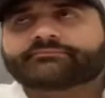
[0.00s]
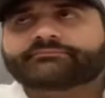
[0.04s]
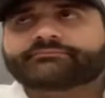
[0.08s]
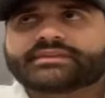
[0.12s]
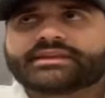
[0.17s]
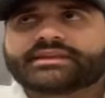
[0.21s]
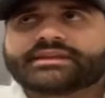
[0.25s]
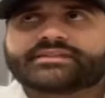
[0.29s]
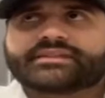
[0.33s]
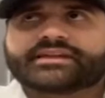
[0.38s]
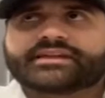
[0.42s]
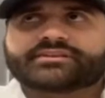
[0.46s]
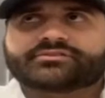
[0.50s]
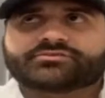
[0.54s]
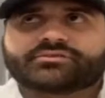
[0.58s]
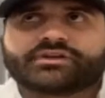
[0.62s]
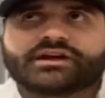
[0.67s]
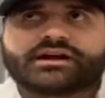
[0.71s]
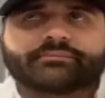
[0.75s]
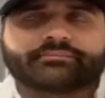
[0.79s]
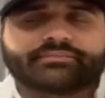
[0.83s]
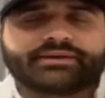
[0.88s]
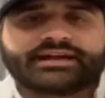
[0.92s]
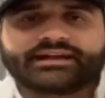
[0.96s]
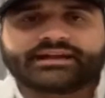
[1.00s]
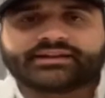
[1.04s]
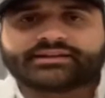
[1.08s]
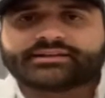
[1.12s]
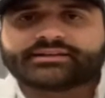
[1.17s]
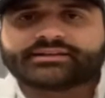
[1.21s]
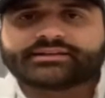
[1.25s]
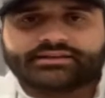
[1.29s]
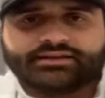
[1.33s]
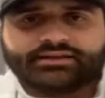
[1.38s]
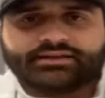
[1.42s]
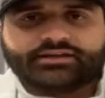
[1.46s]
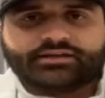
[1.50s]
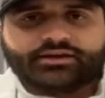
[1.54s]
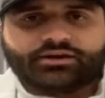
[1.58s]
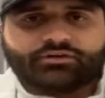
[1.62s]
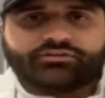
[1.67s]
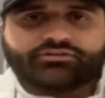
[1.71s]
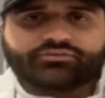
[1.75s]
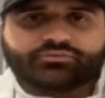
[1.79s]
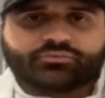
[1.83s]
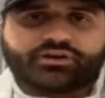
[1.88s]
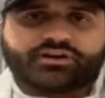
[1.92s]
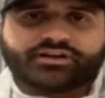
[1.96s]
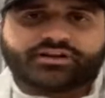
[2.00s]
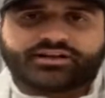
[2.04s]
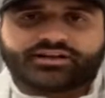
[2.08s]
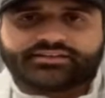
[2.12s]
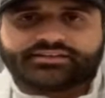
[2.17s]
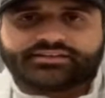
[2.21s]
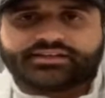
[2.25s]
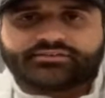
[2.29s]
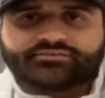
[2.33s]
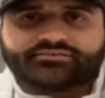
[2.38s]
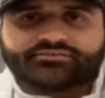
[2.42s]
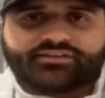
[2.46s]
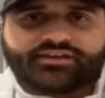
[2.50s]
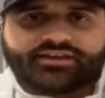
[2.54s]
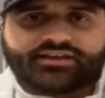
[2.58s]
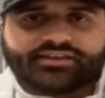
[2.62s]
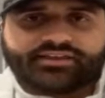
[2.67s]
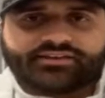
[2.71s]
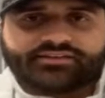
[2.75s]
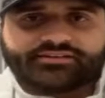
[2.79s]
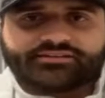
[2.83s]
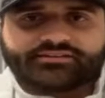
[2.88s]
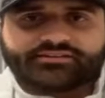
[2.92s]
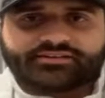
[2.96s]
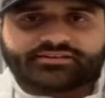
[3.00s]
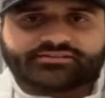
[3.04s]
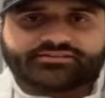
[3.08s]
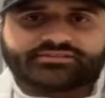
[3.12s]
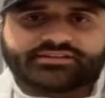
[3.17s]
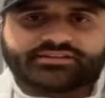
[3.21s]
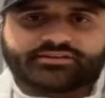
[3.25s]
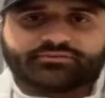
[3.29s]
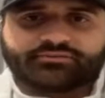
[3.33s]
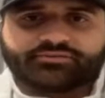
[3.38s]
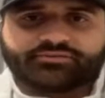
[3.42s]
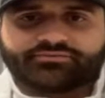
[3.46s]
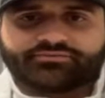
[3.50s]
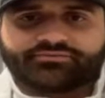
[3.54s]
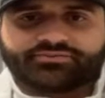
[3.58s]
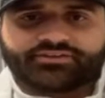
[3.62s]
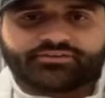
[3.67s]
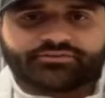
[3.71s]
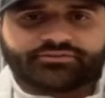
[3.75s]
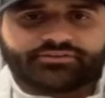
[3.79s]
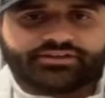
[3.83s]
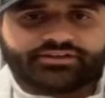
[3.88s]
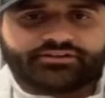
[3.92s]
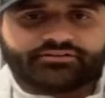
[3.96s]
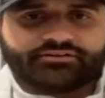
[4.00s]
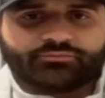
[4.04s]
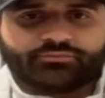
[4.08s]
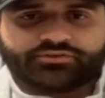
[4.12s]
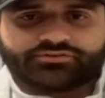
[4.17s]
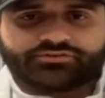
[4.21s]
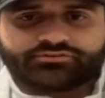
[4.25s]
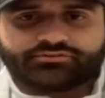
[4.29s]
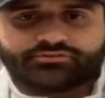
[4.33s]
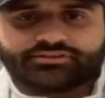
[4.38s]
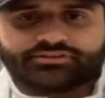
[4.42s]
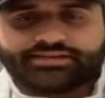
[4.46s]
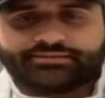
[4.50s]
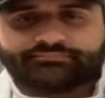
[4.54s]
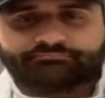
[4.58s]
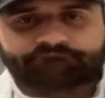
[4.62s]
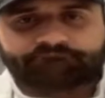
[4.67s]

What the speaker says: and then drop back, always want to identify that the center of the field there and what you're getting.